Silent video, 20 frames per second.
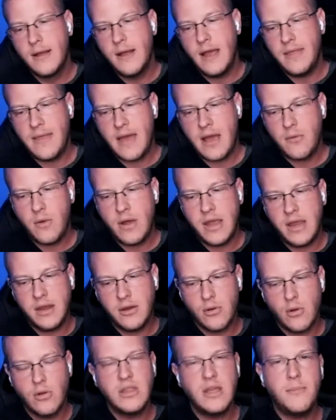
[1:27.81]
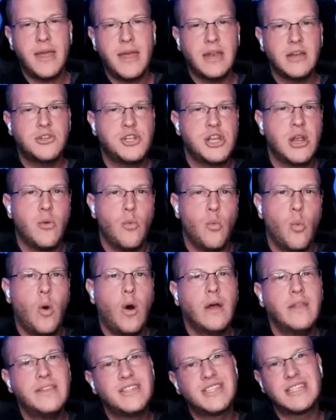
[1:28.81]
And that way, you're only managing
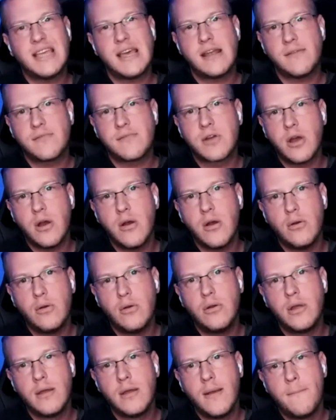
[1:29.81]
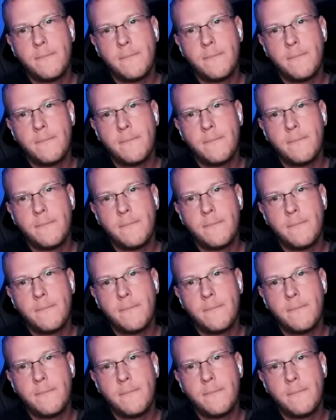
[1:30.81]
one set of code